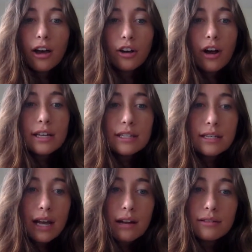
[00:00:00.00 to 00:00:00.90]
crisis
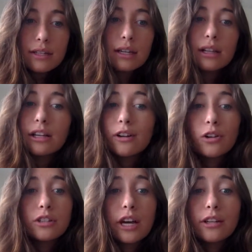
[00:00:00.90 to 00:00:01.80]
counseling,
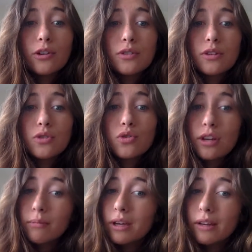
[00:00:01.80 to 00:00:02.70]
clinical diagnosis
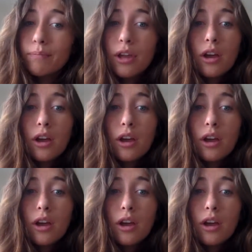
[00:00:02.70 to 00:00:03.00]
treatment,